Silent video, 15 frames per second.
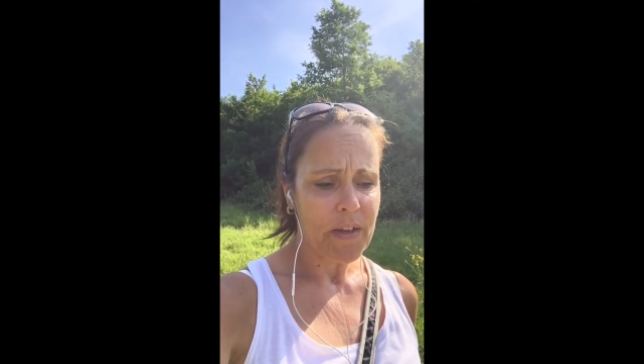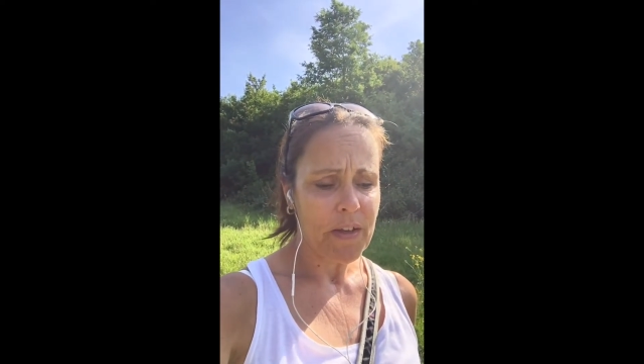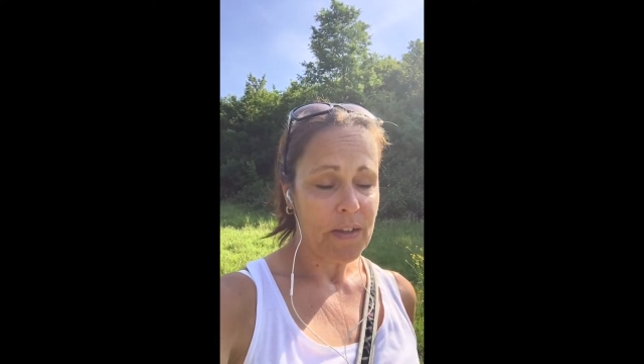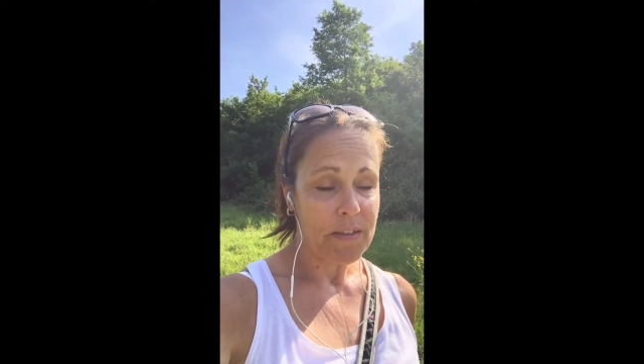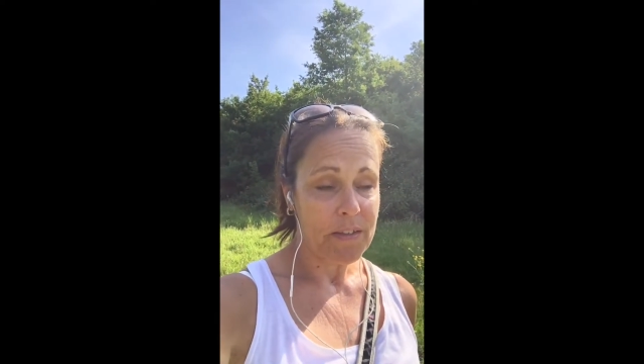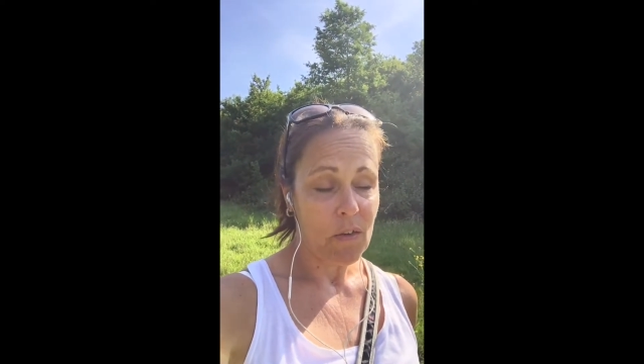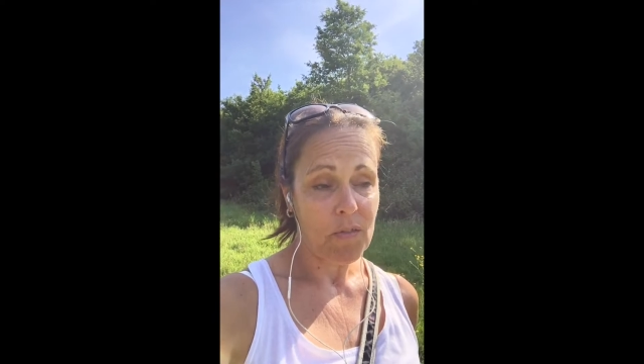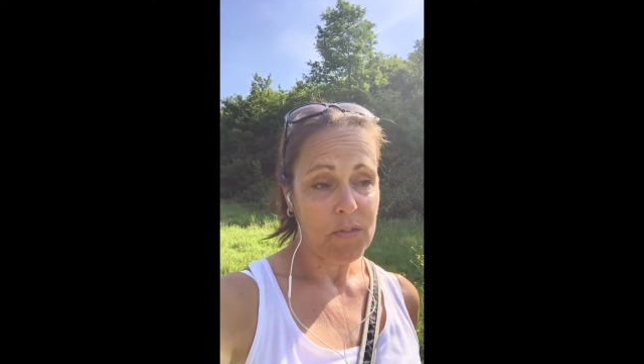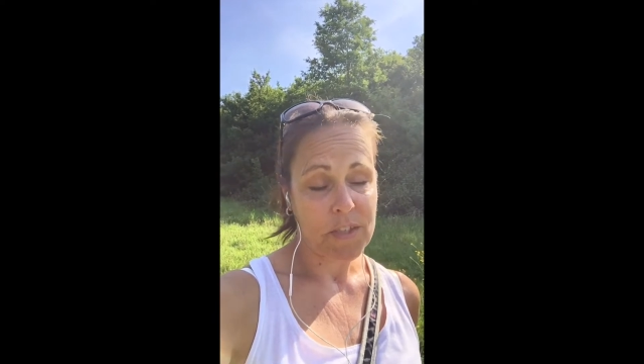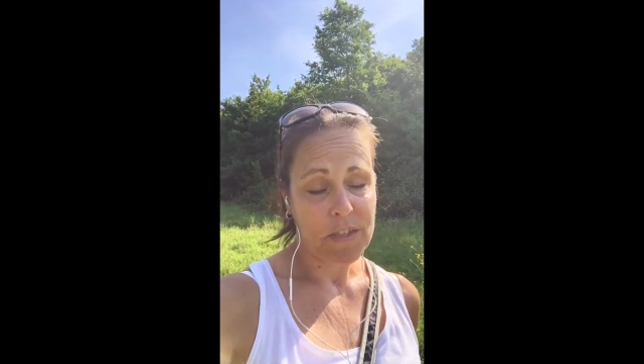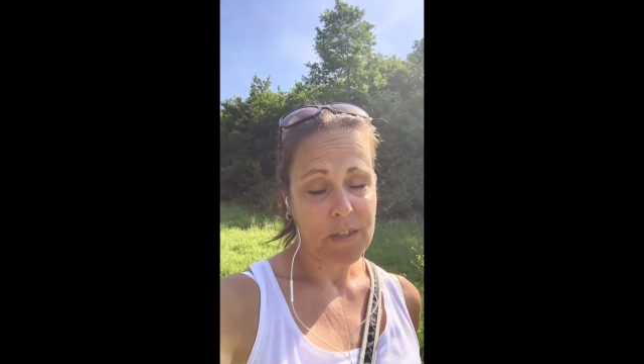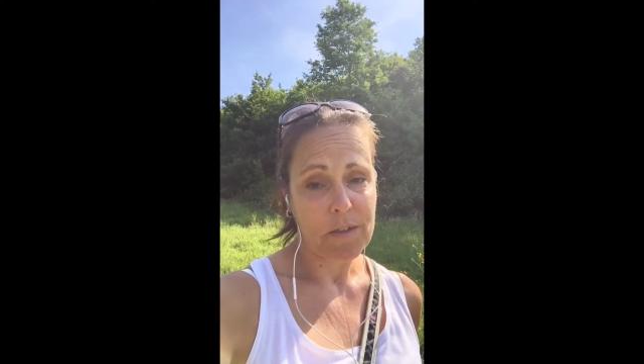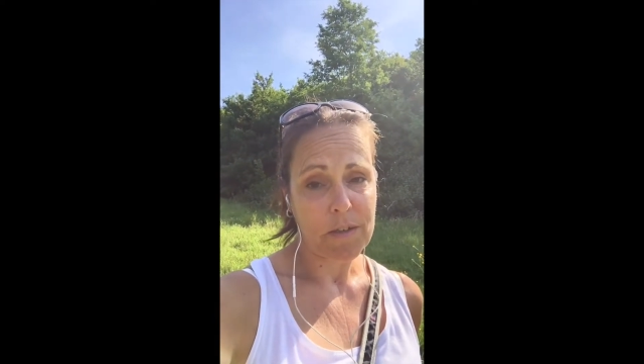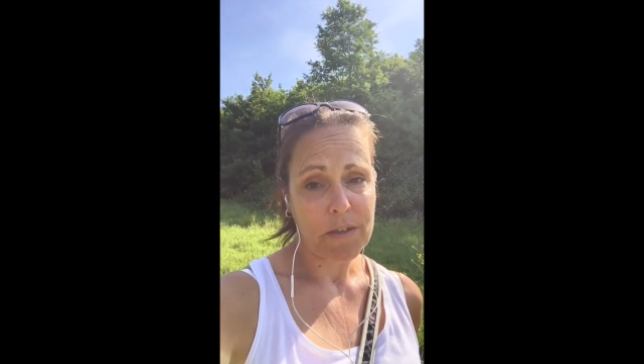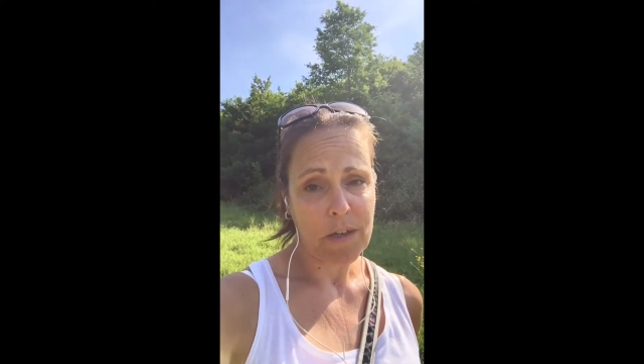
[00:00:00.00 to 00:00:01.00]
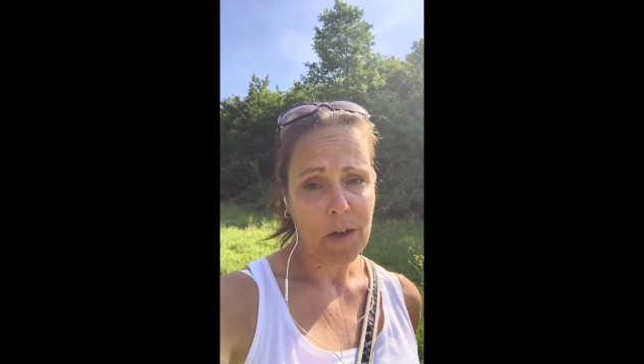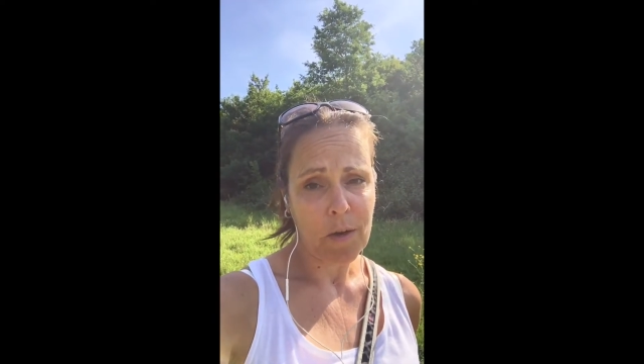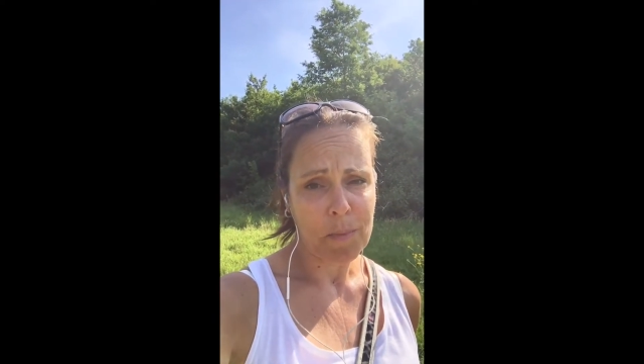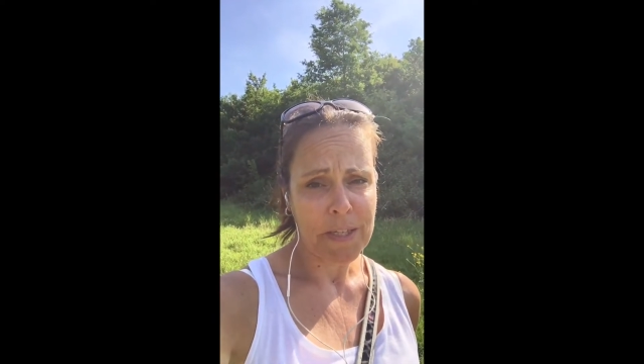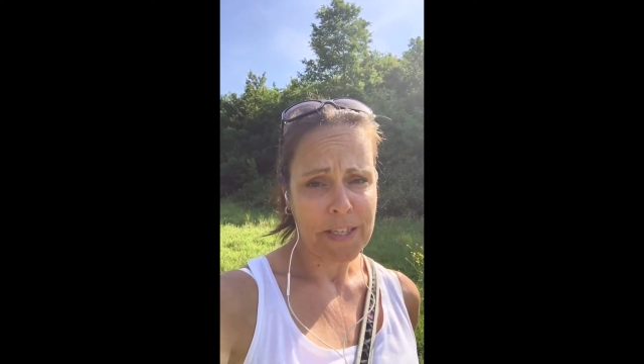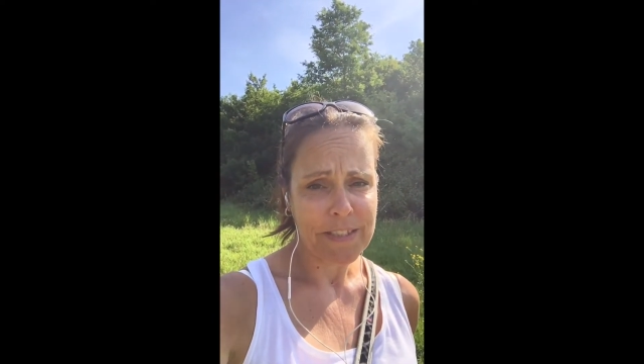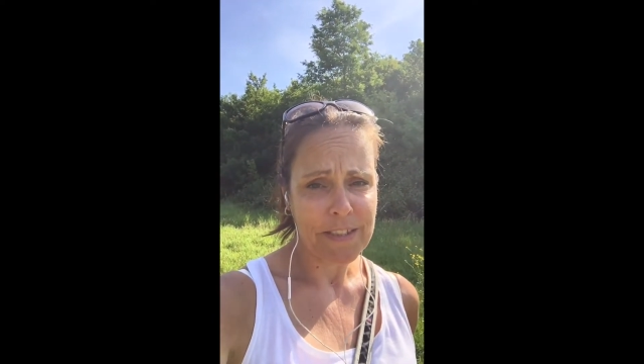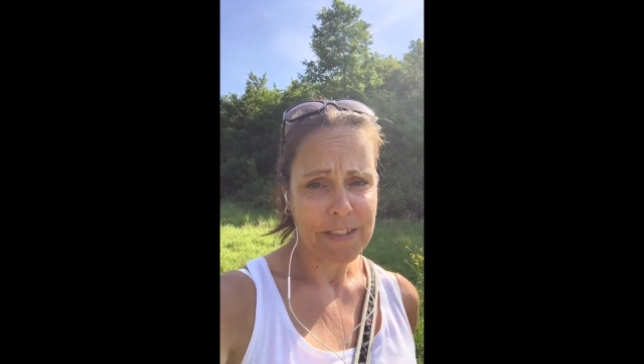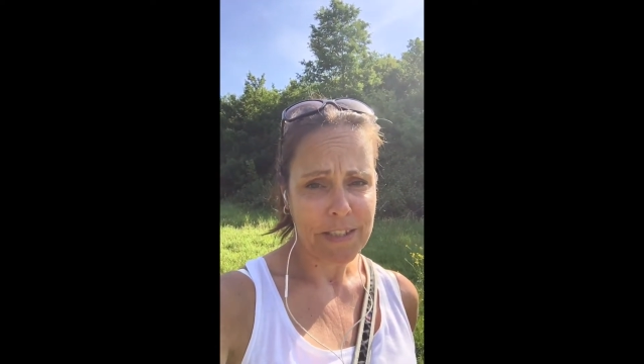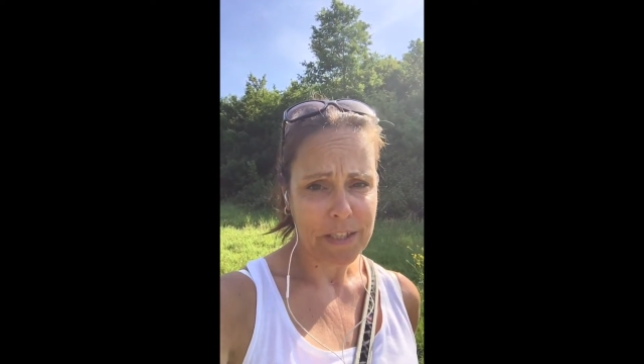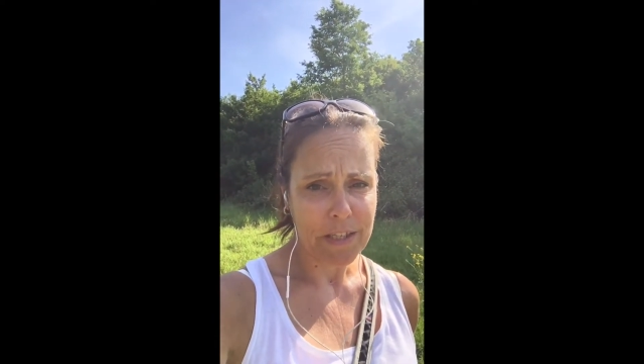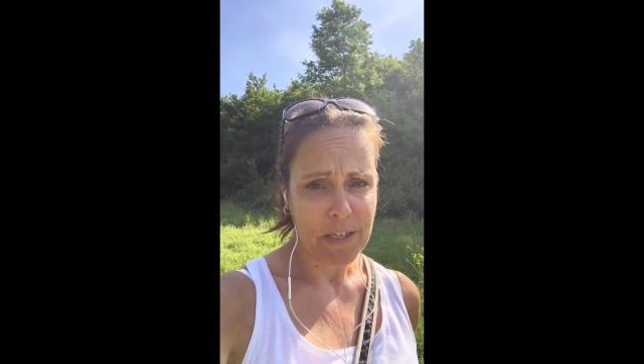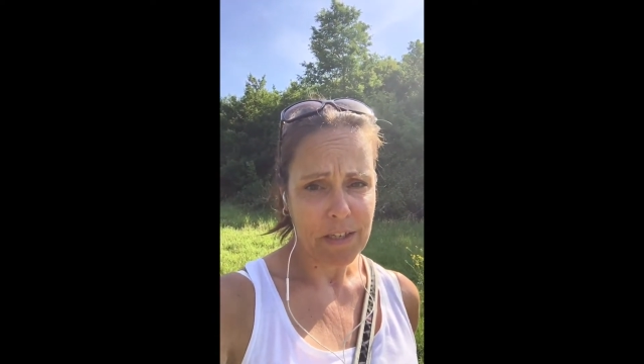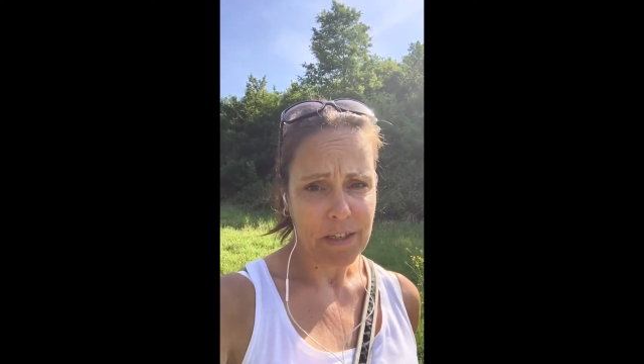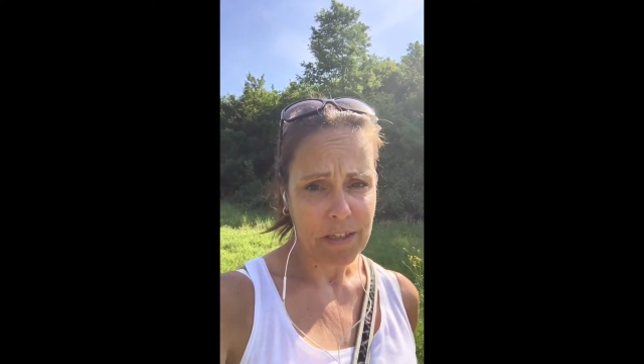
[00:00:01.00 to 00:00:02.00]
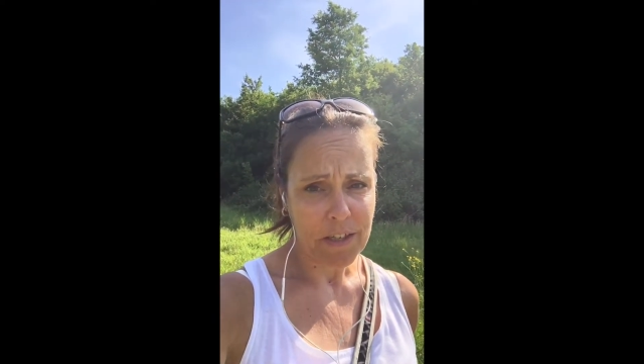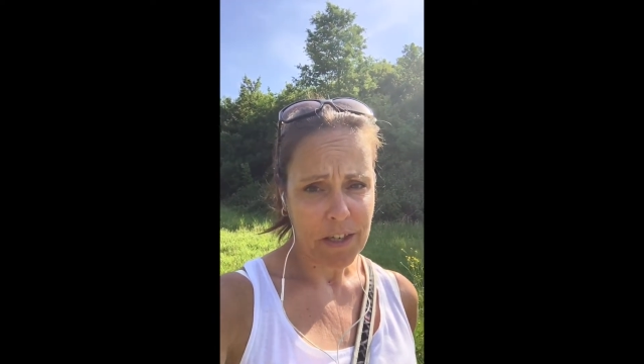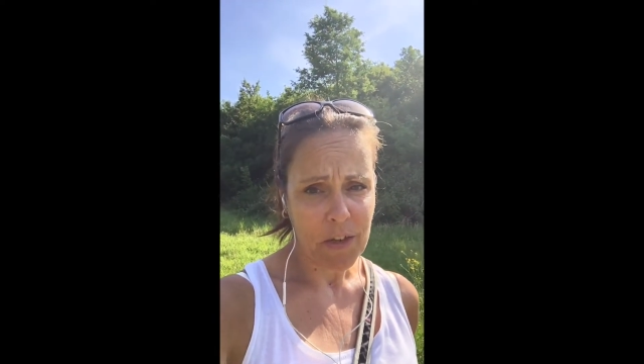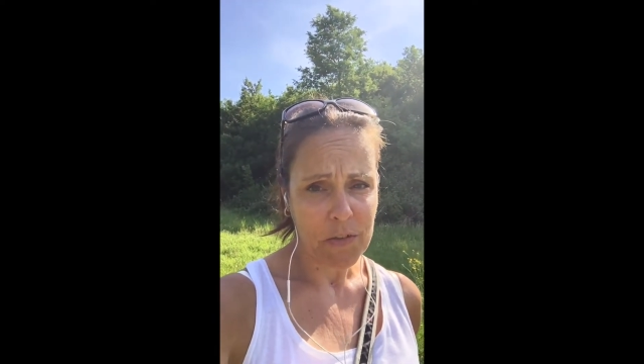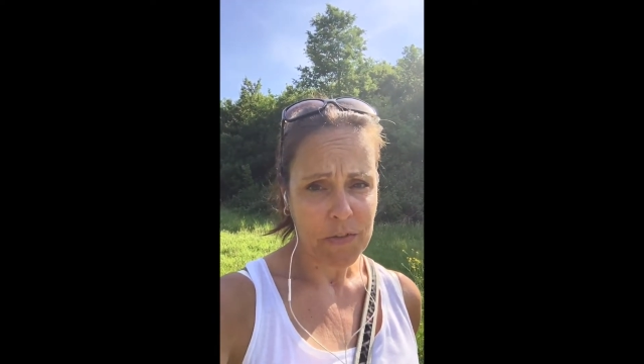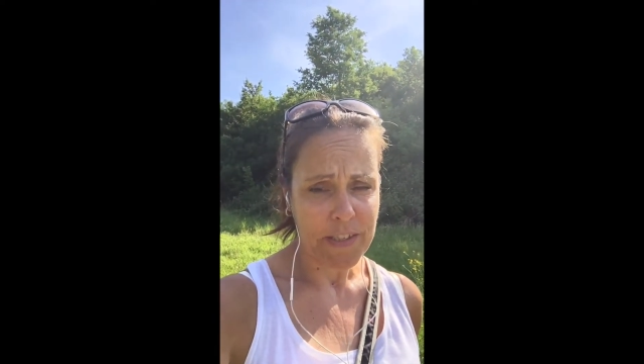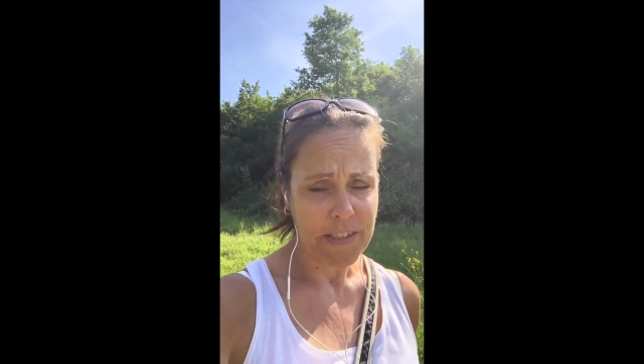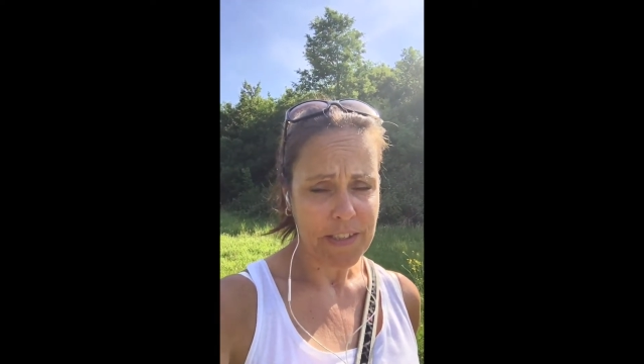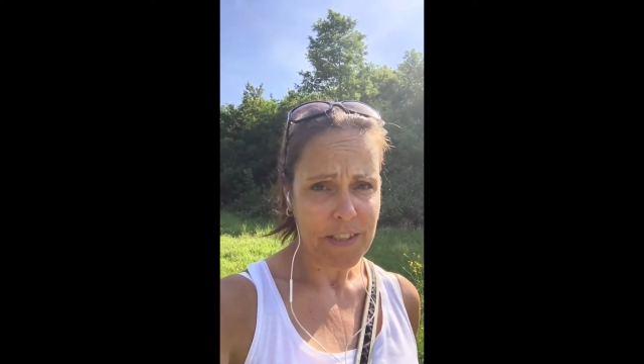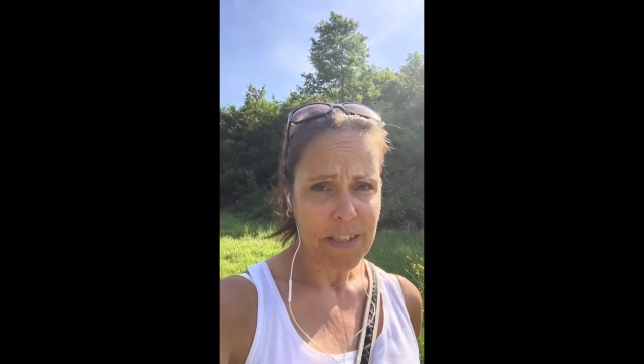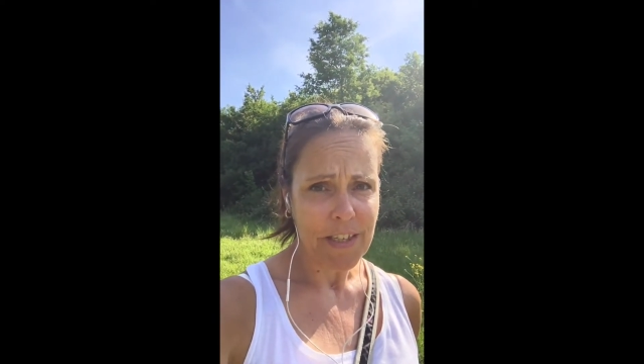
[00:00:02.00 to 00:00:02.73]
obviously culminating in COVID,